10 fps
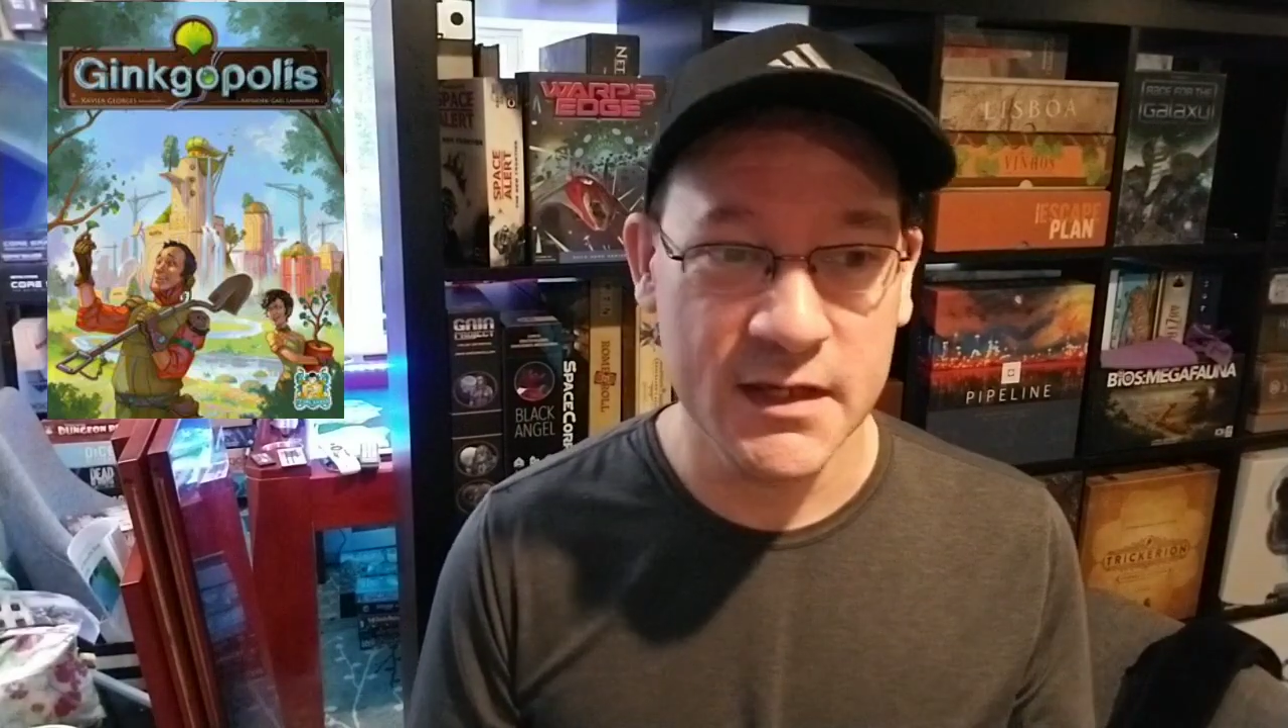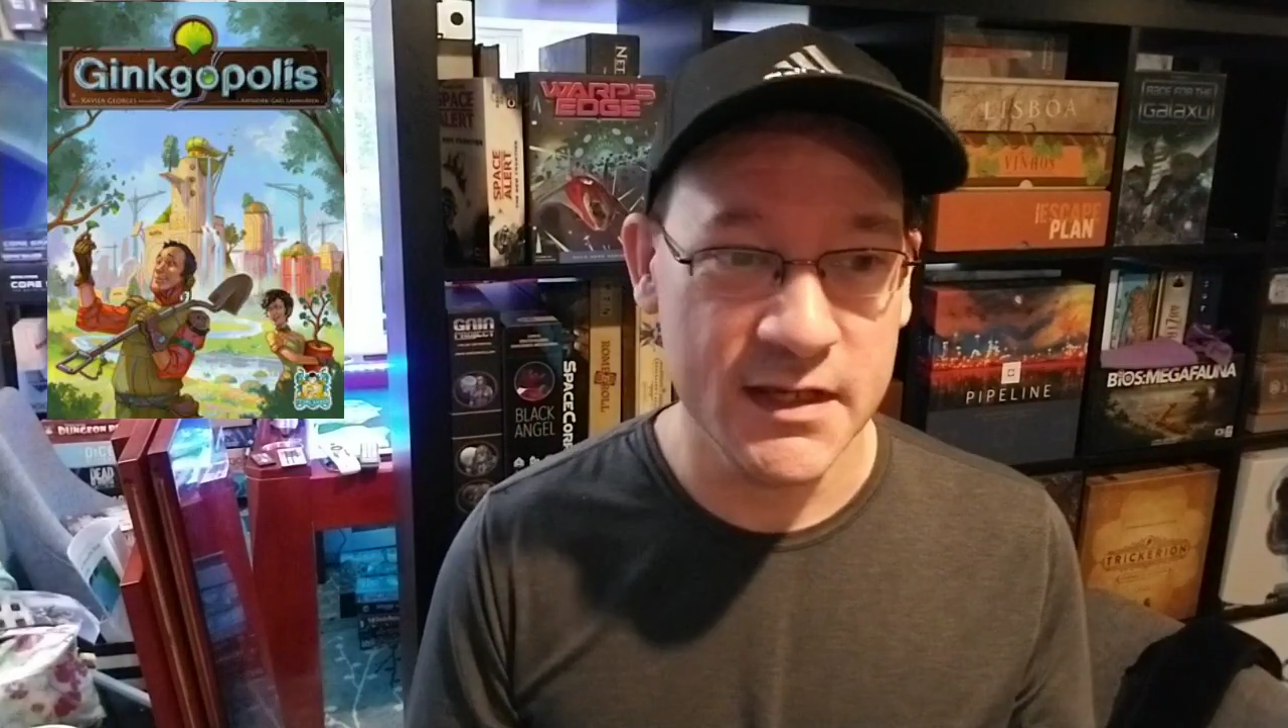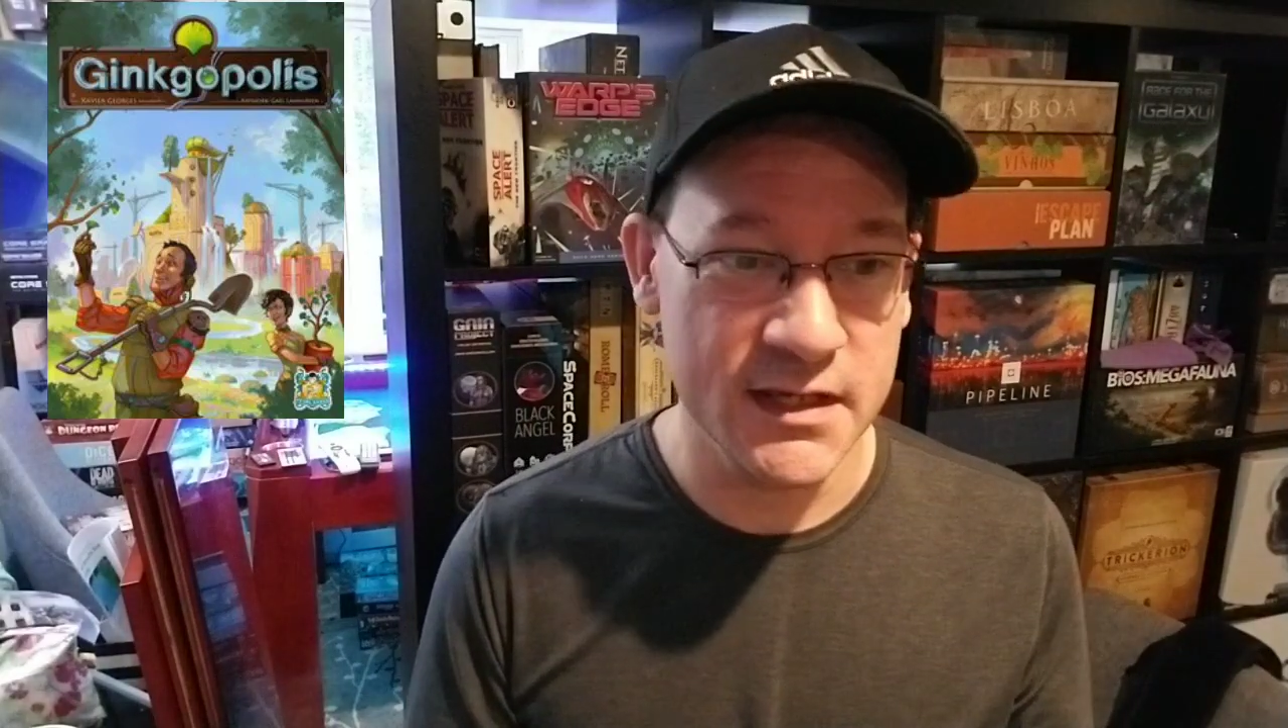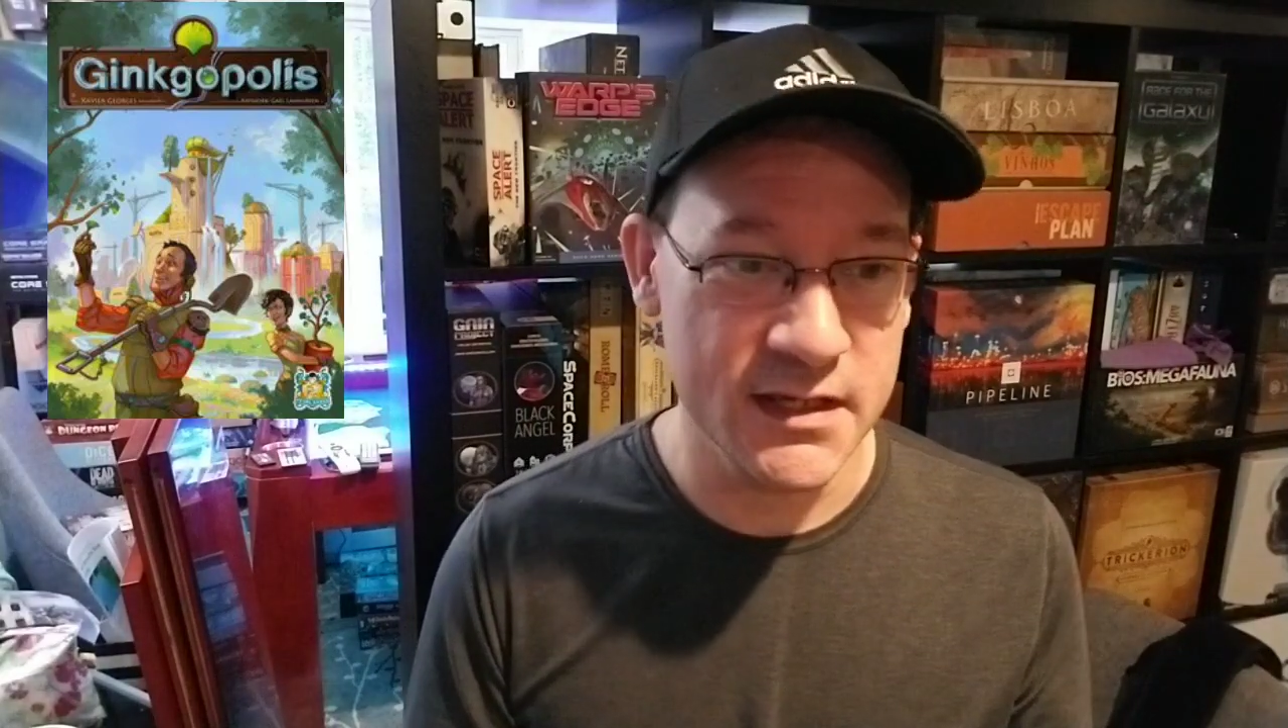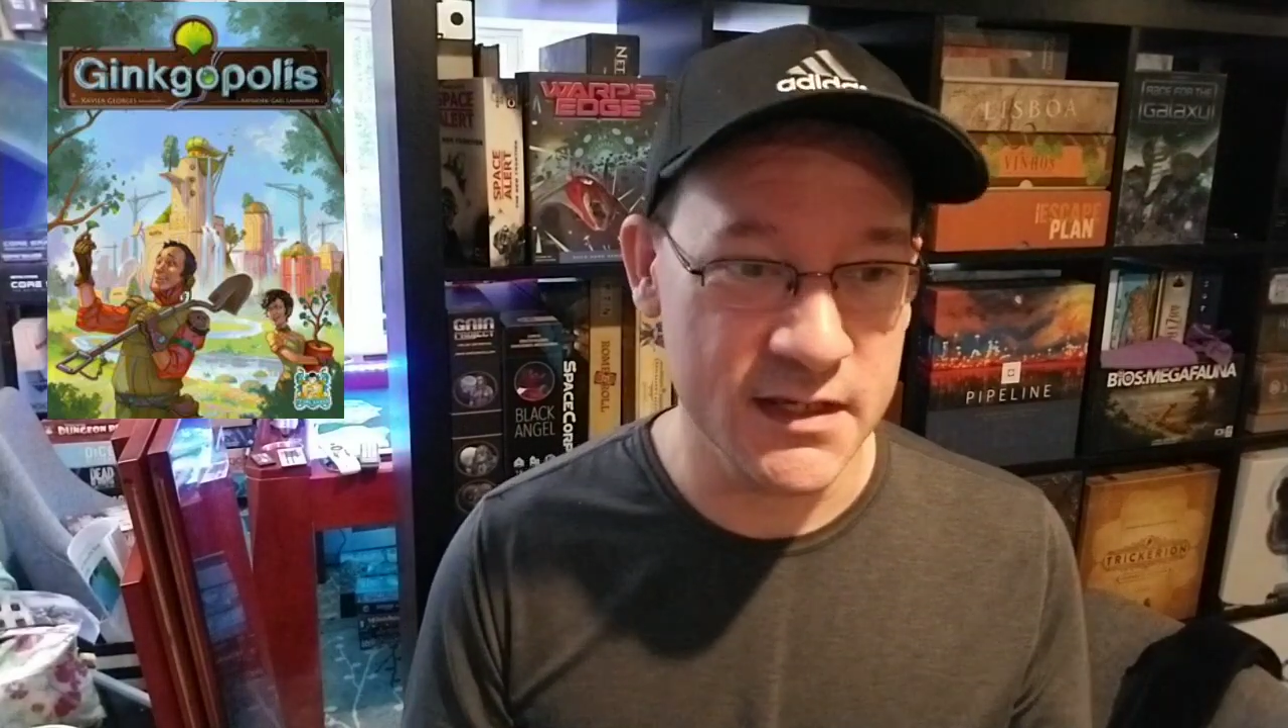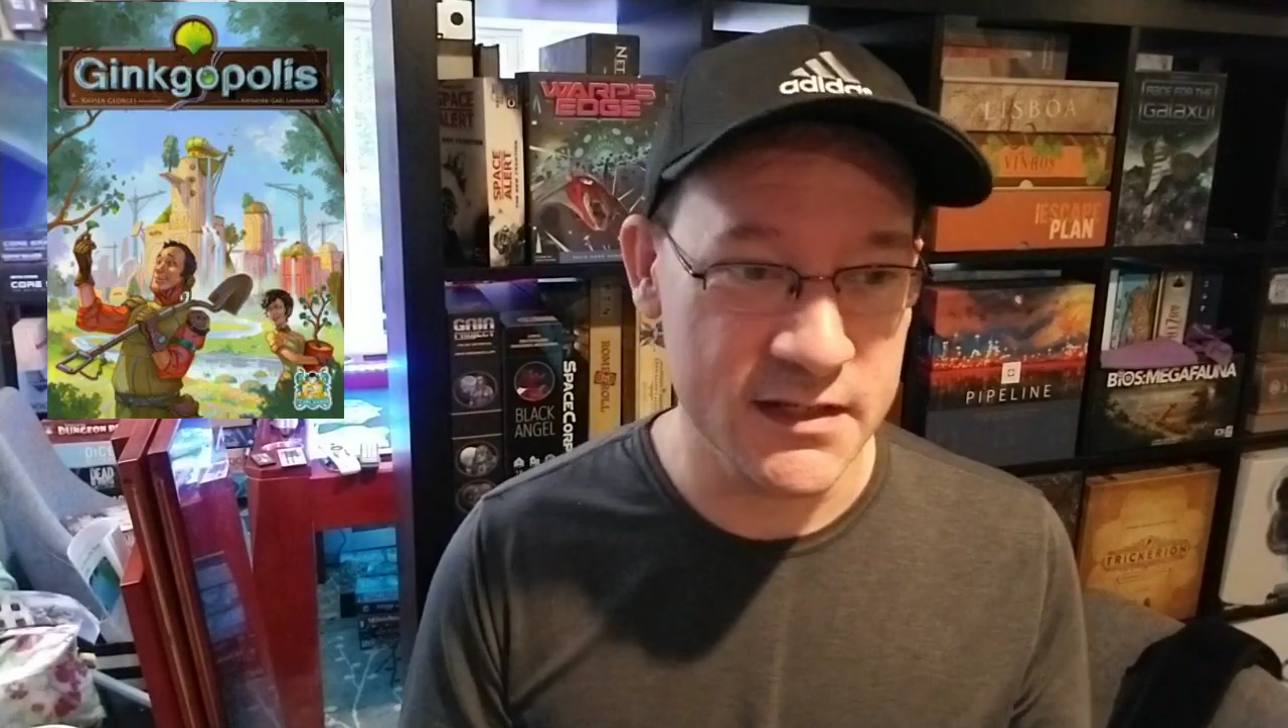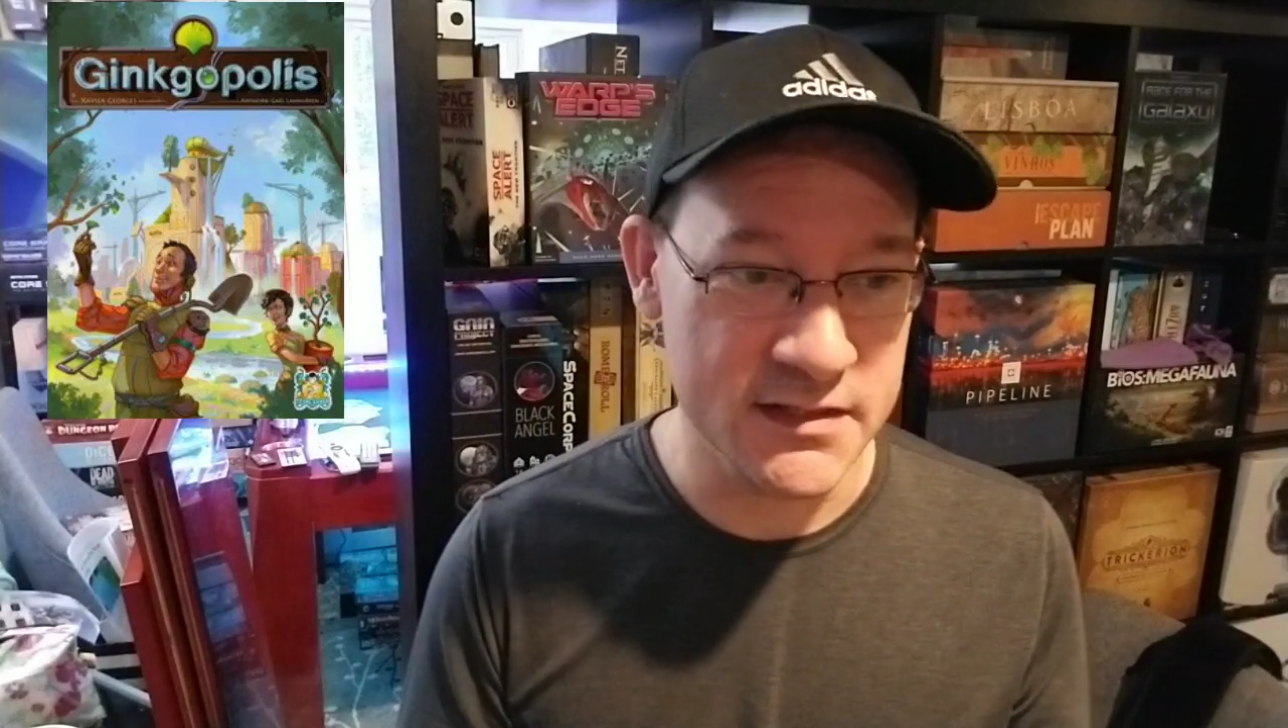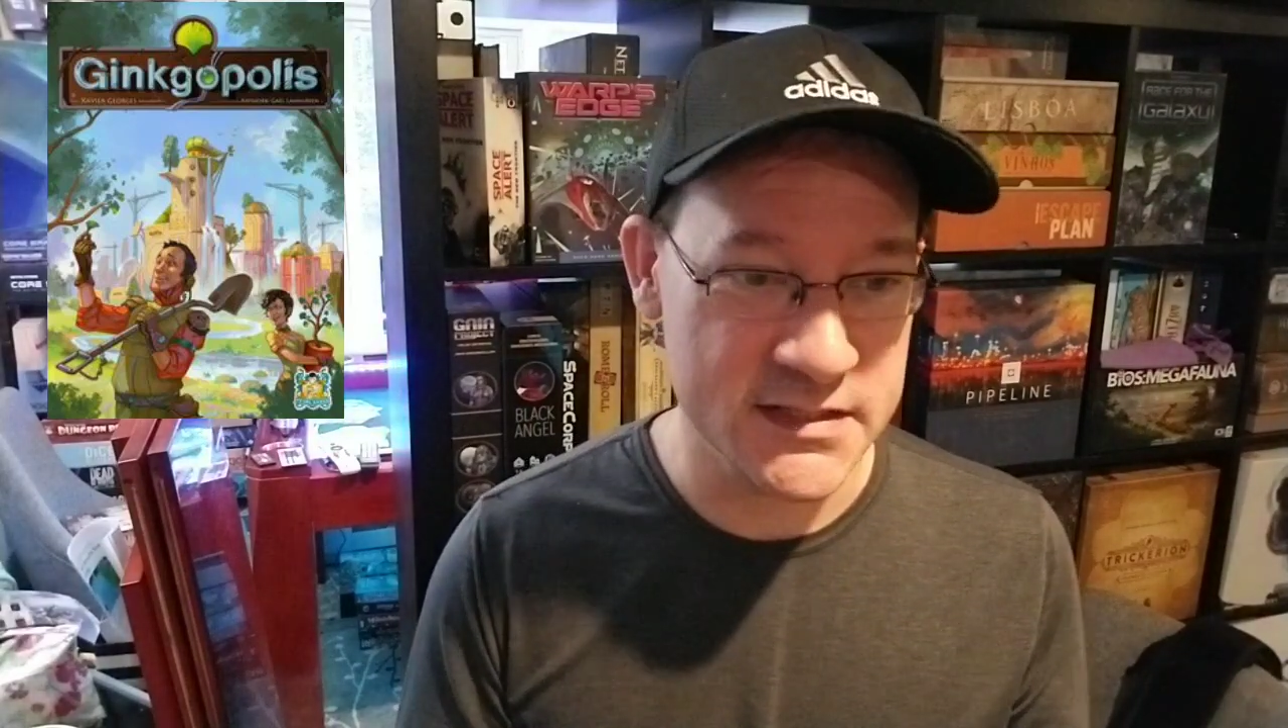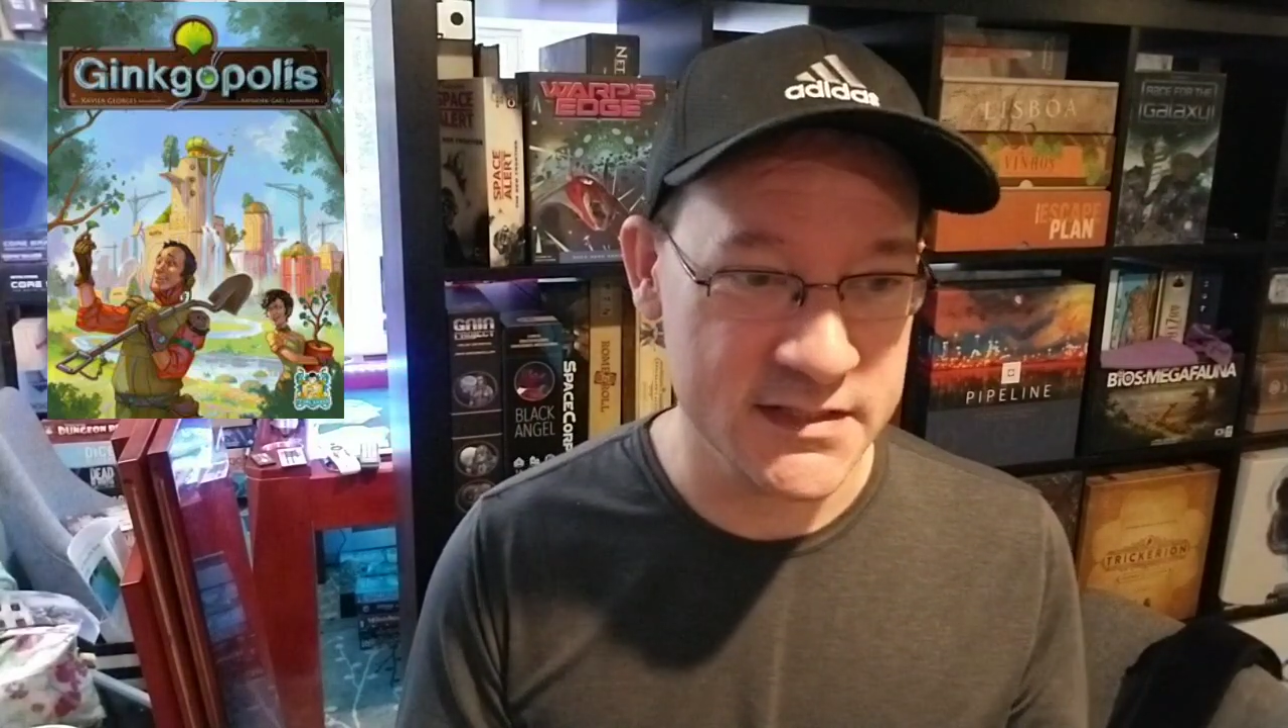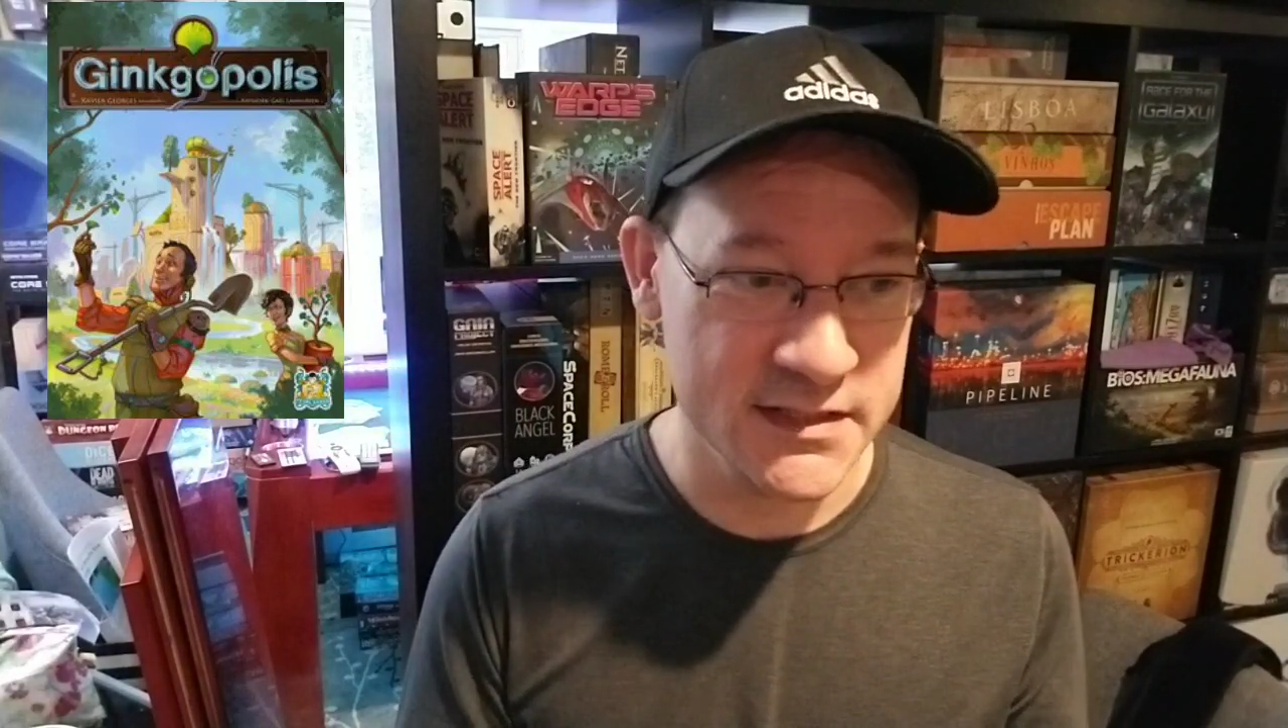
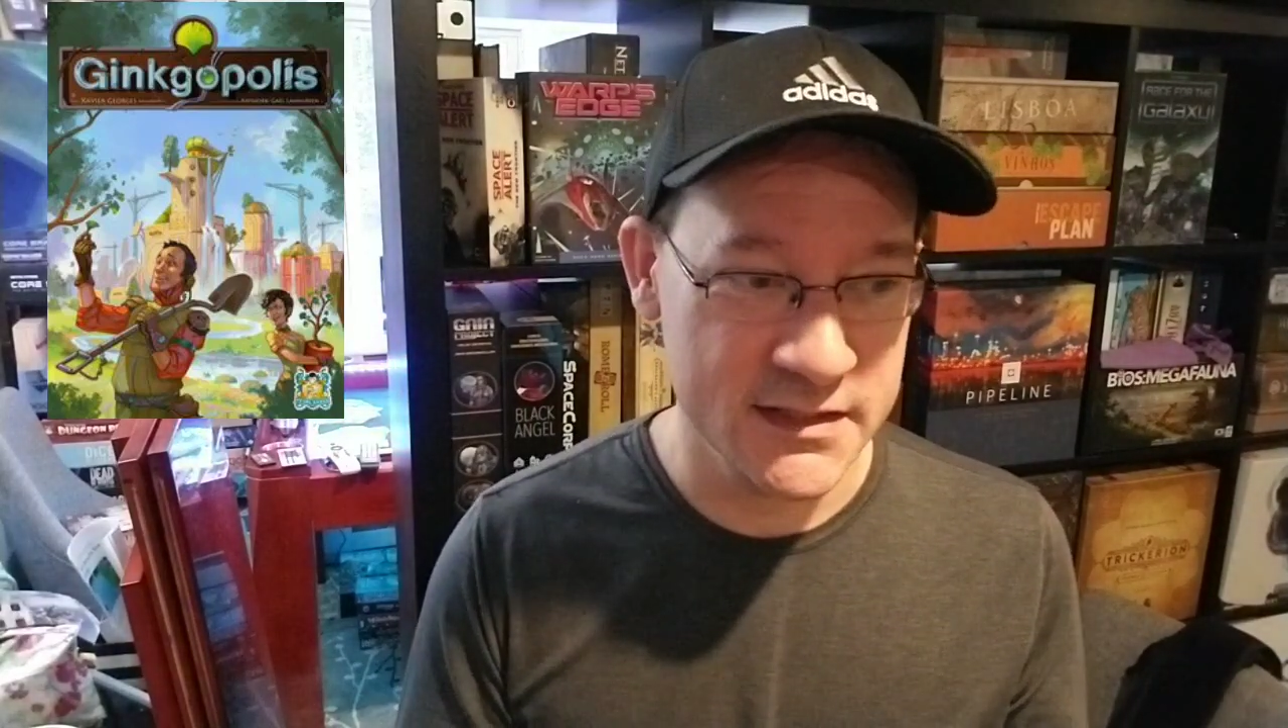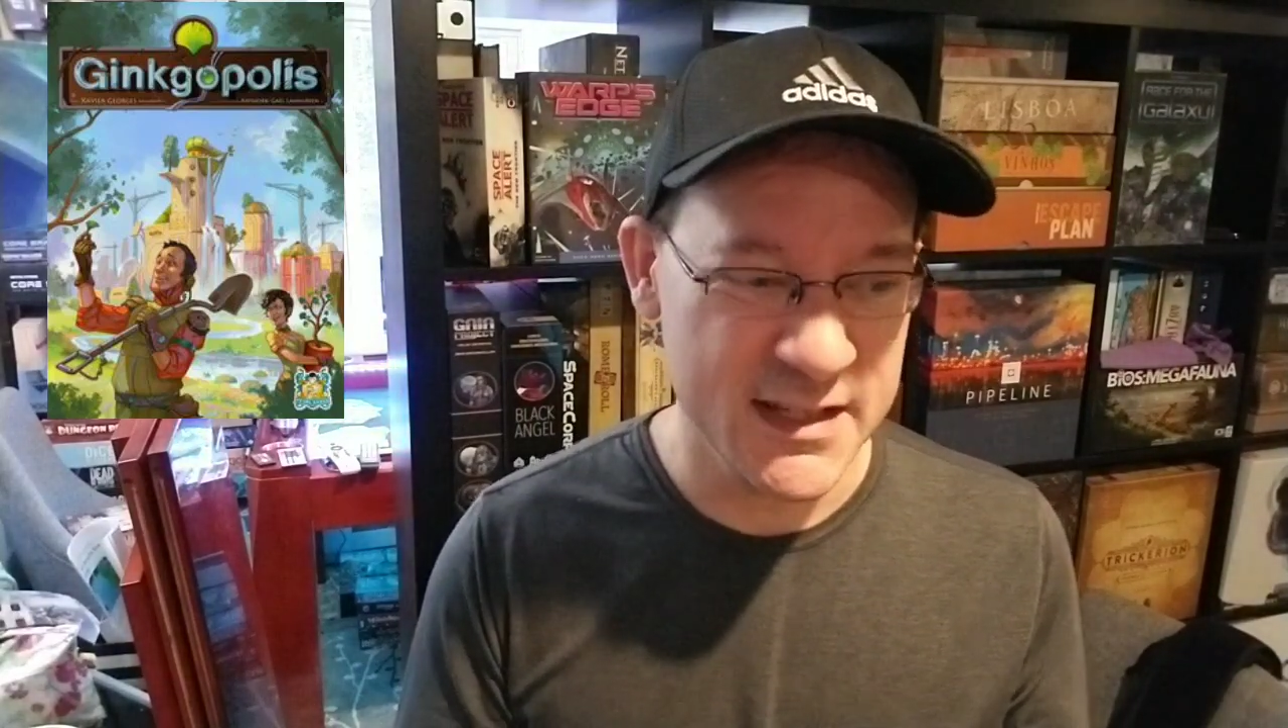is